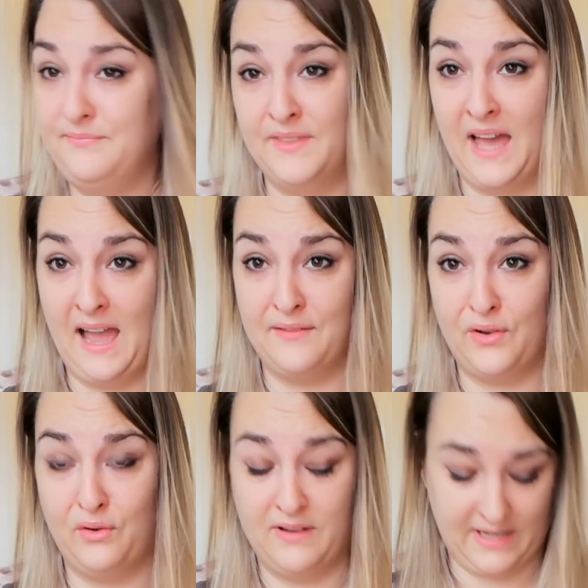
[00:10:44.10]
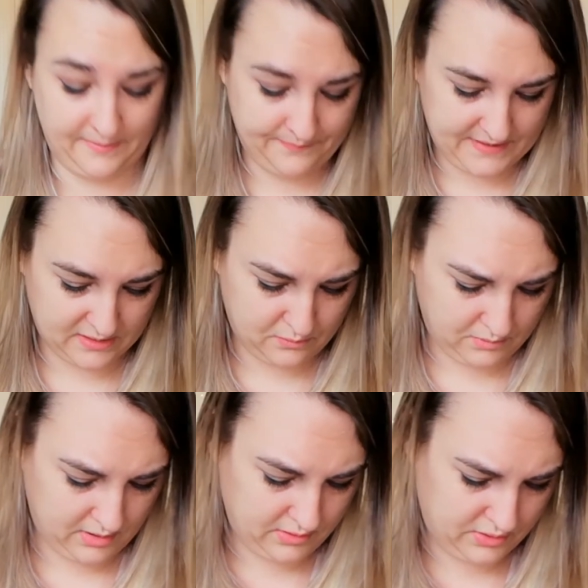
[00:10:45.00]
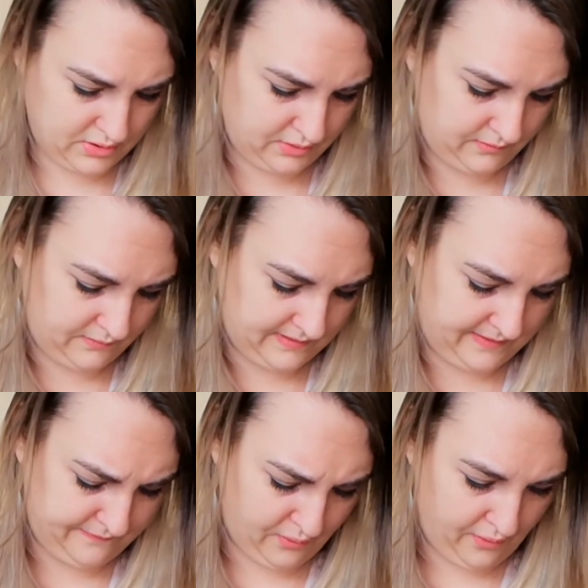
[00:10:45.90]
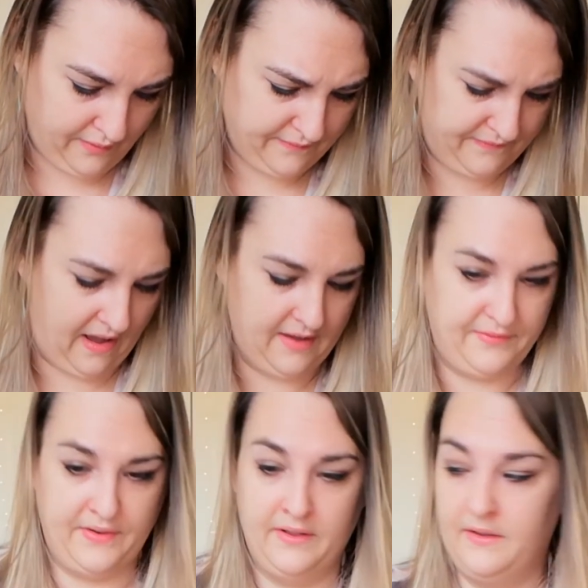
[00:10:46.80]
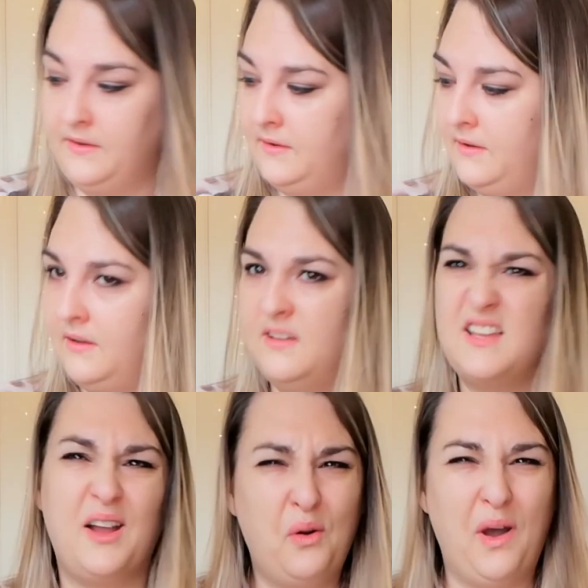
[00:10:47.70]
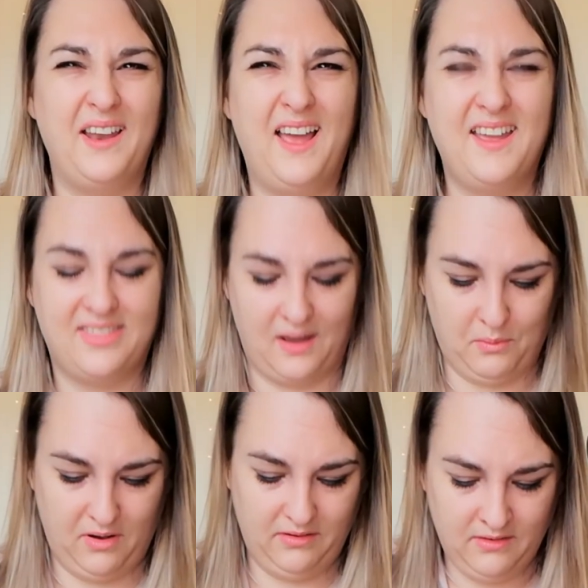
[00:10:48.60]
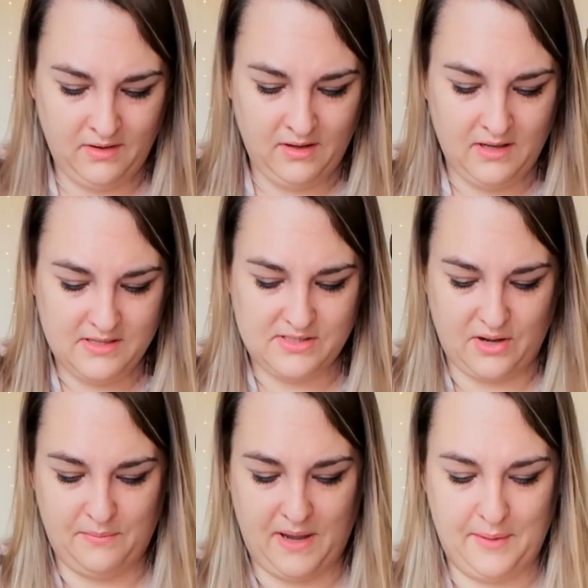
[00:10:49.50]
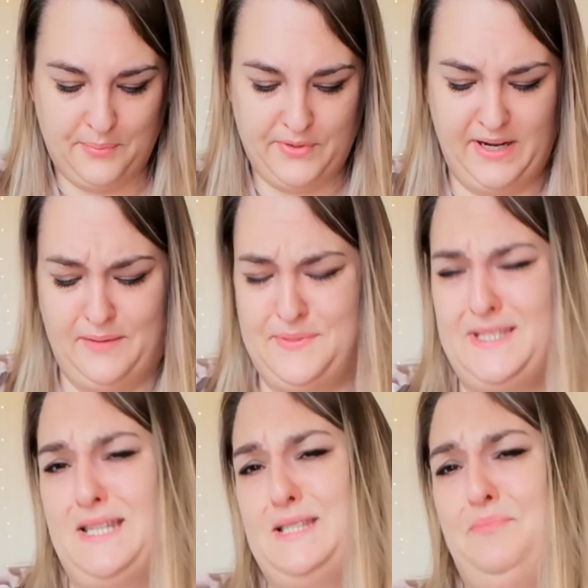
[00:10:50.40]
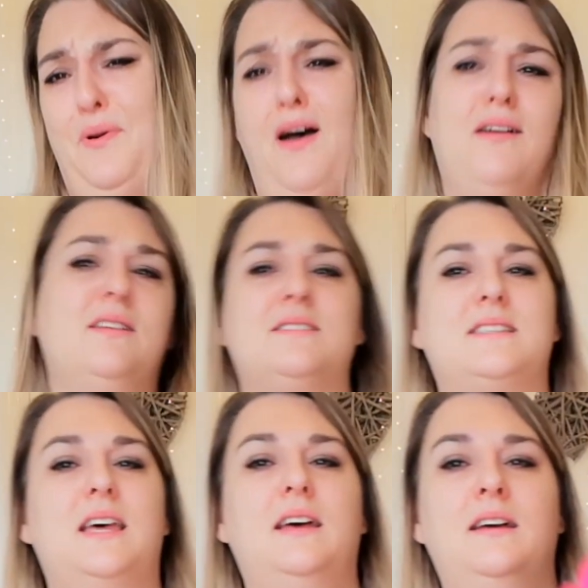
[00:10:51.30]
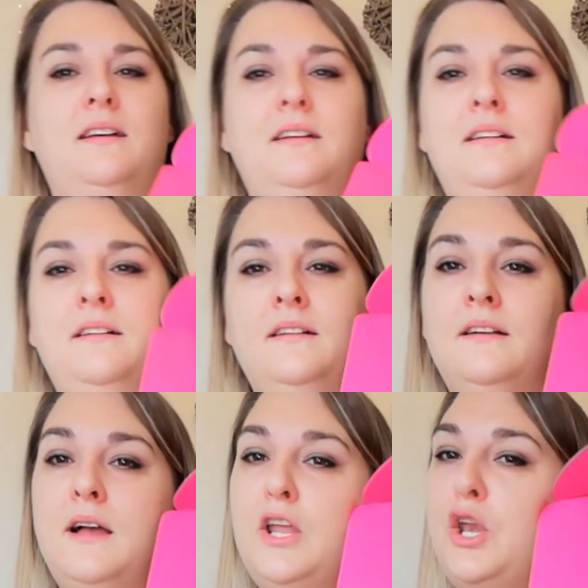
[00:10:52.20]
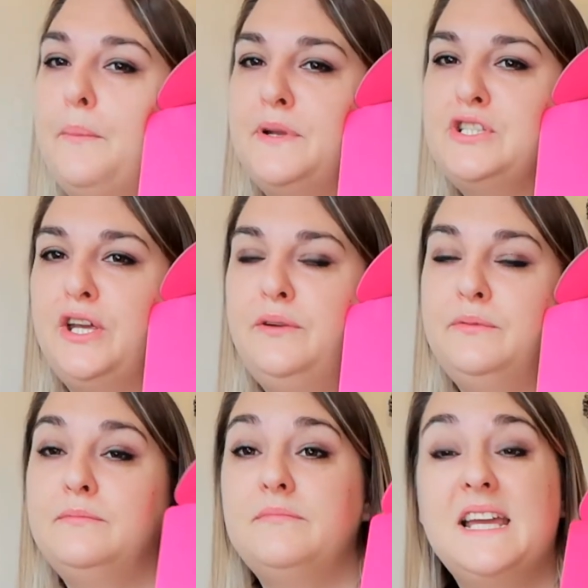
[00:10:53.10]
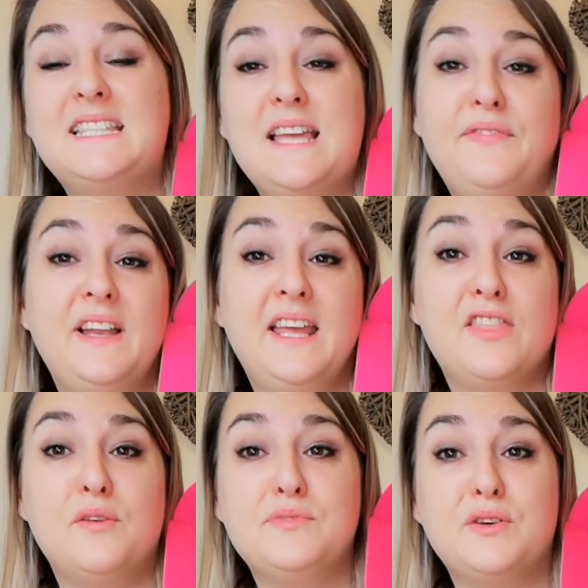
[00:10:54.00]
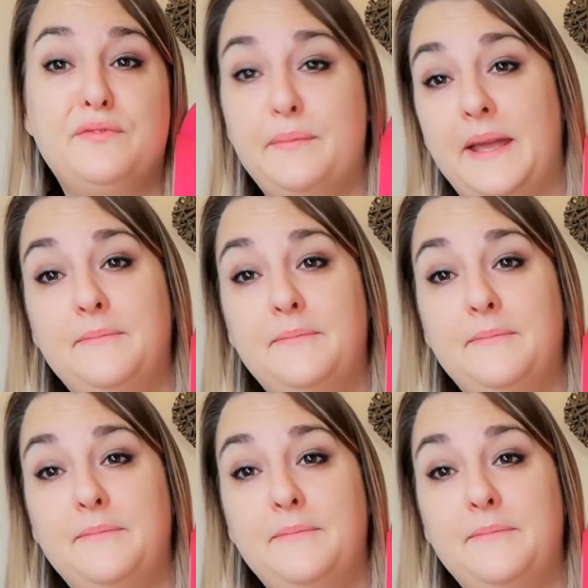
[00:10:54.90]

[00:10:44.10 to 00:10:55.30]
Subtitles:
that I have already. 1, 2, 3, 4, 5. I quite like that one. So my pretty obsessed box number 2 is definitely a thumbs up for me.